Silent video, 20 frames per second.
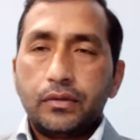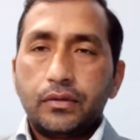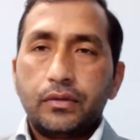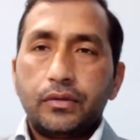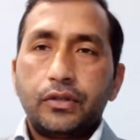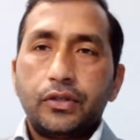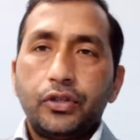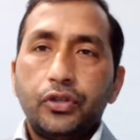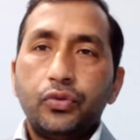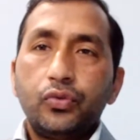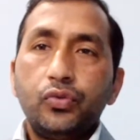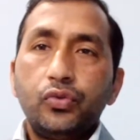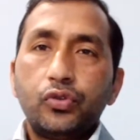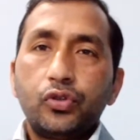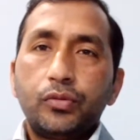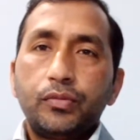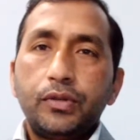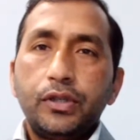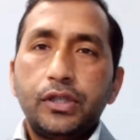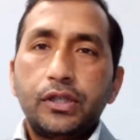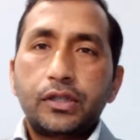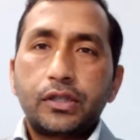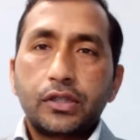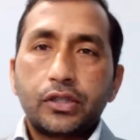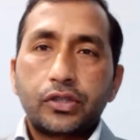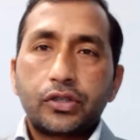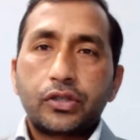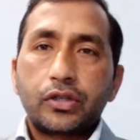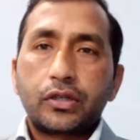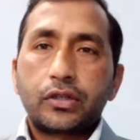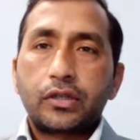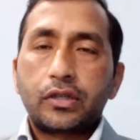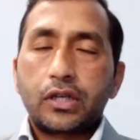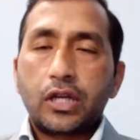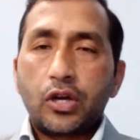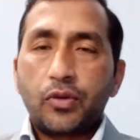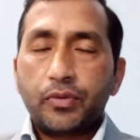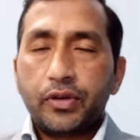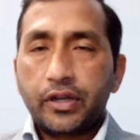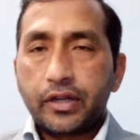the use of these constructors,
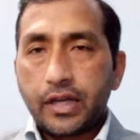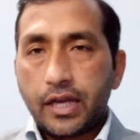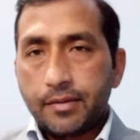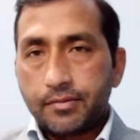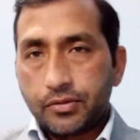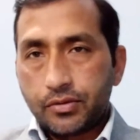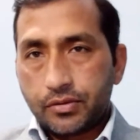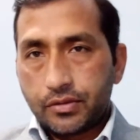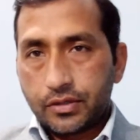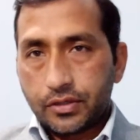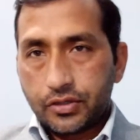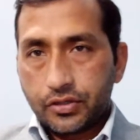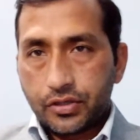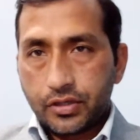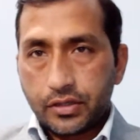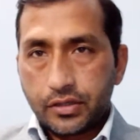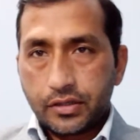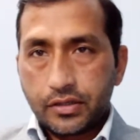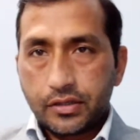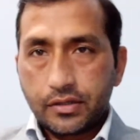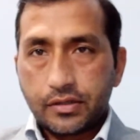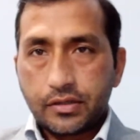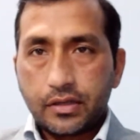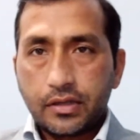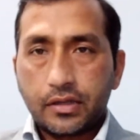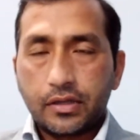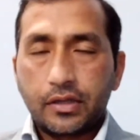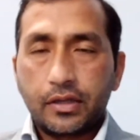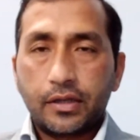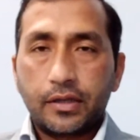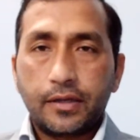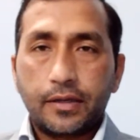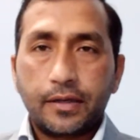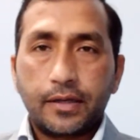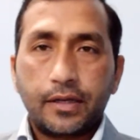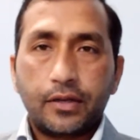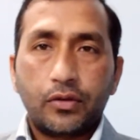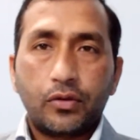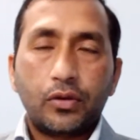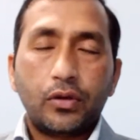how many types of constructors are there
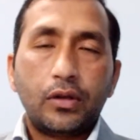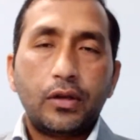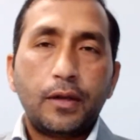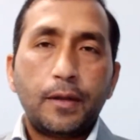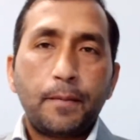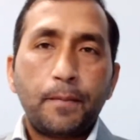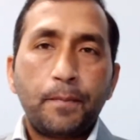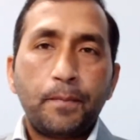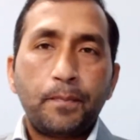and all.